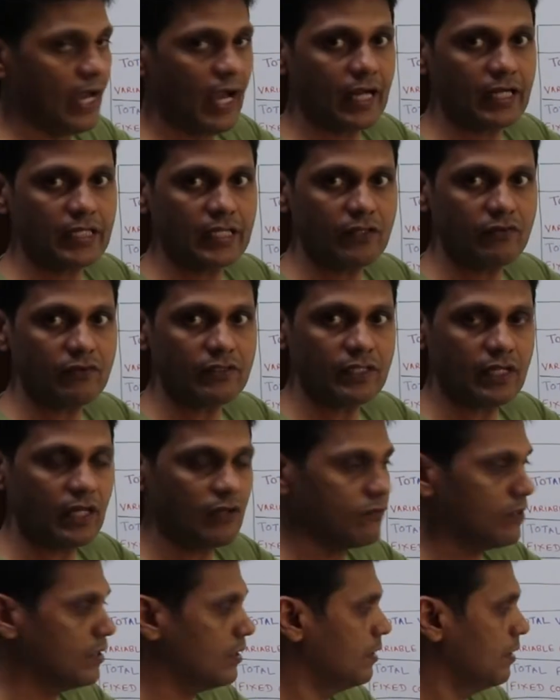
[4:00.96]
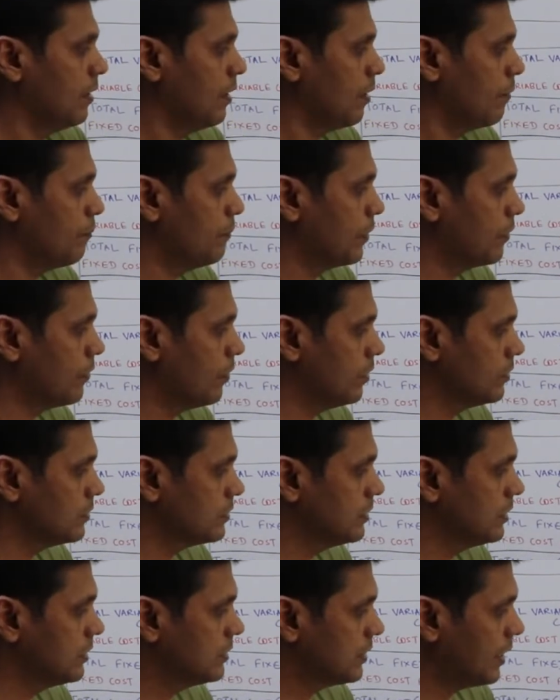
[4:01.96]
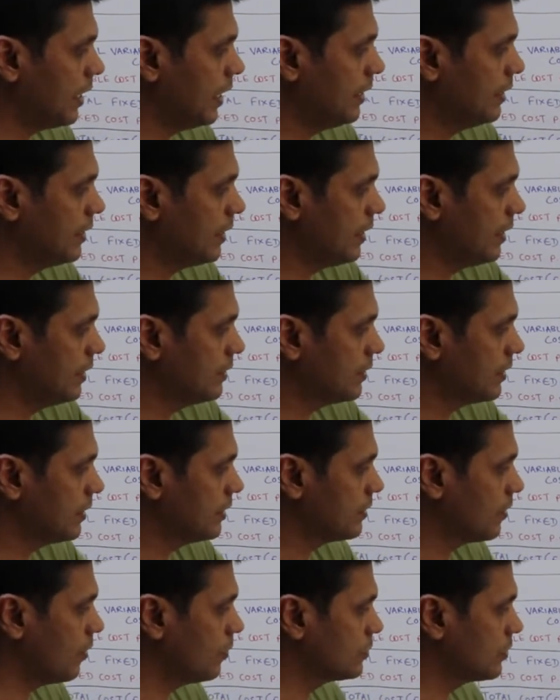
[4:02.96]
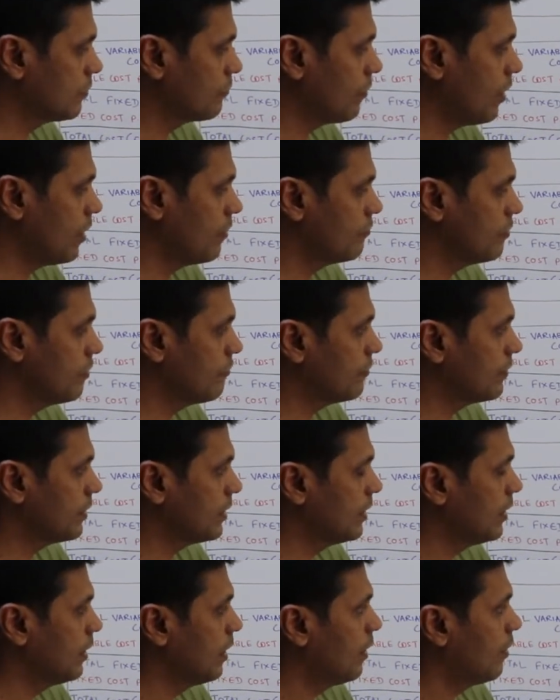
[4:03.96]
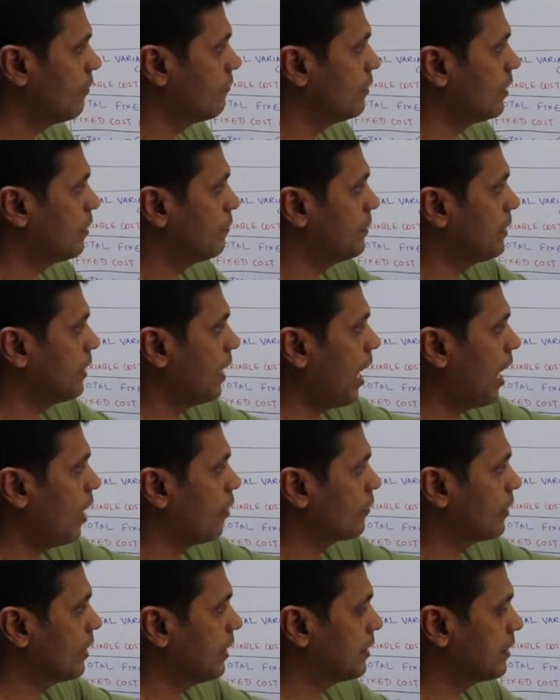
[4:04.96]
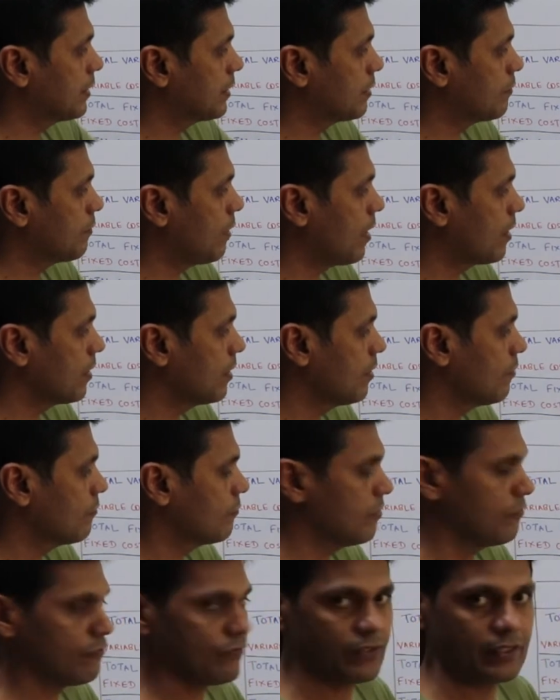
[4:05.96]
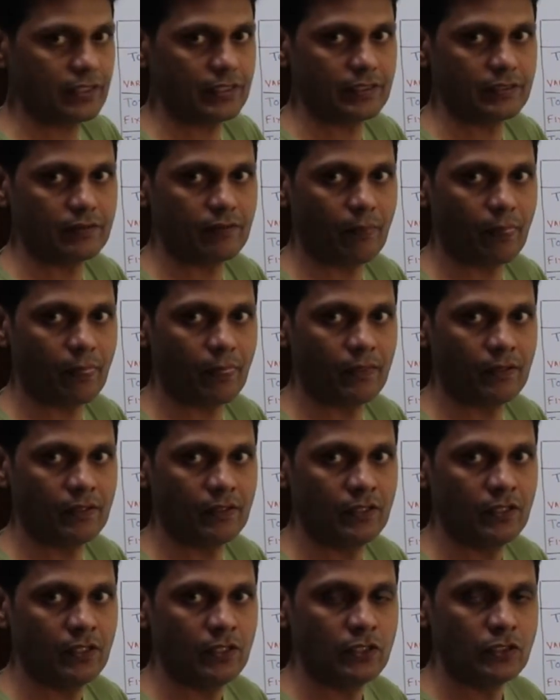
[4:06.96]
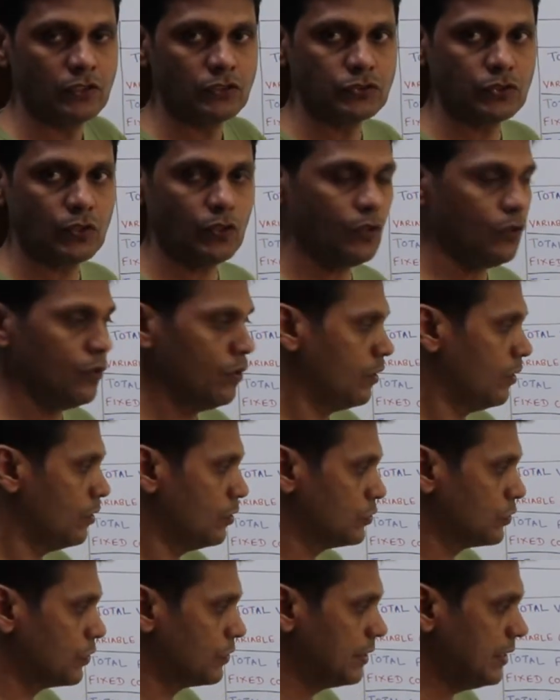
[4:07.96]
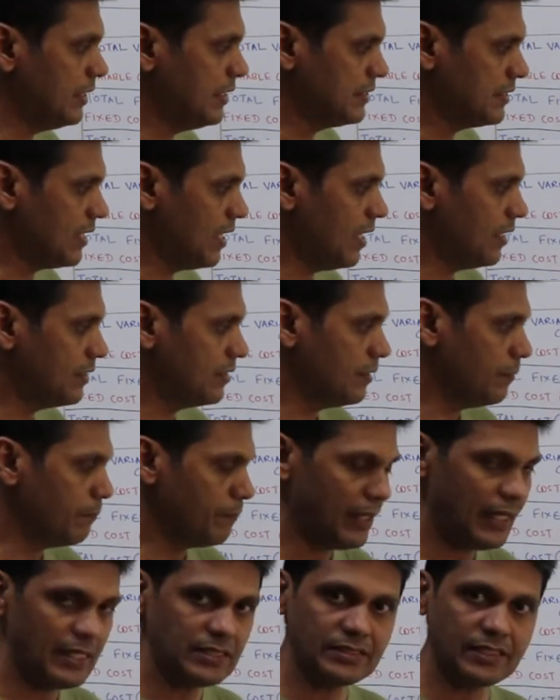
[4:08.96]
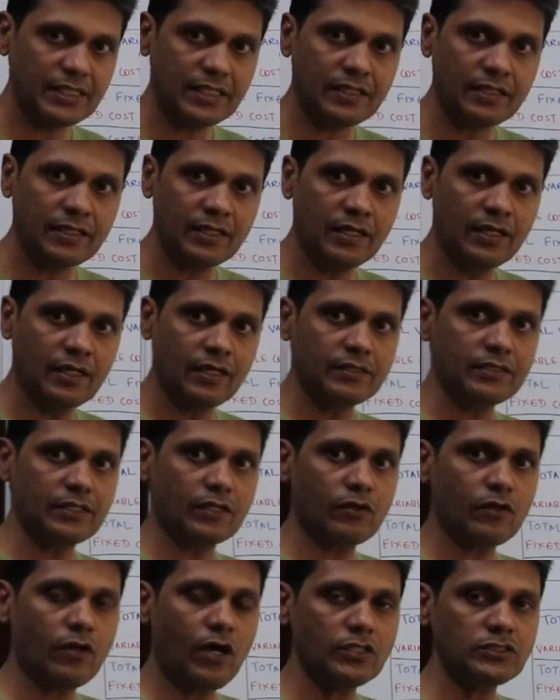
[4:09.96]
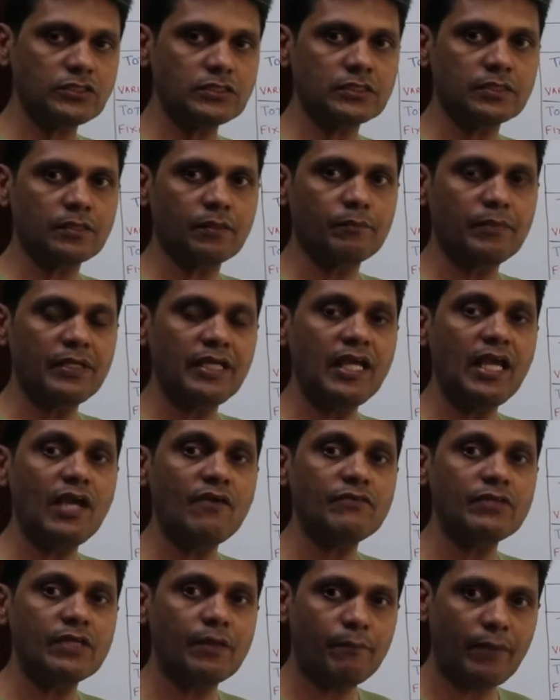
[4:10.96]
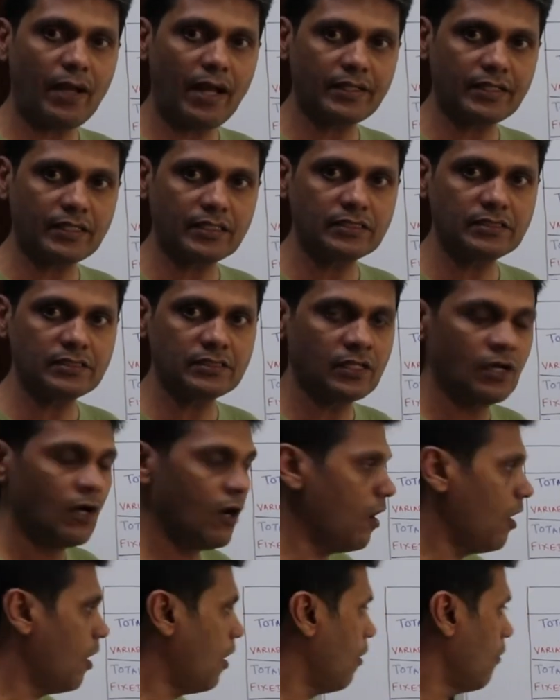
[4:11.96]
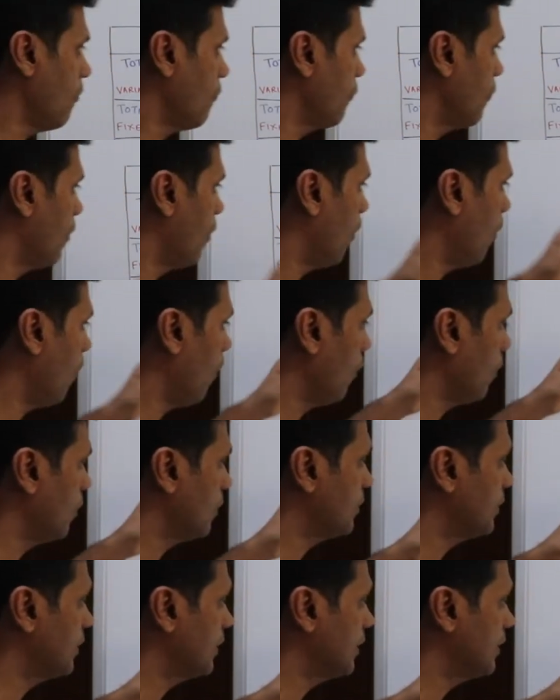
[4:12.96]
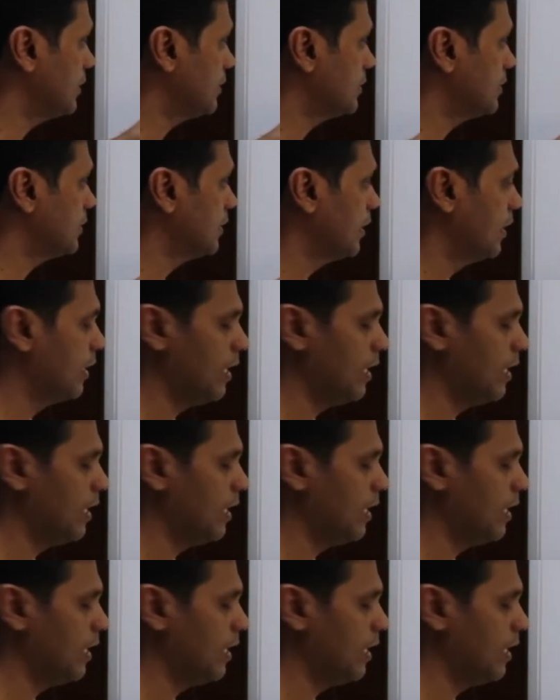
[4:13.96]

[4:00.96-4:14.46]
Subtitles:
activity level, because this entire 3,150 will be allocated among 50. So these are the cost behavior patterns of all these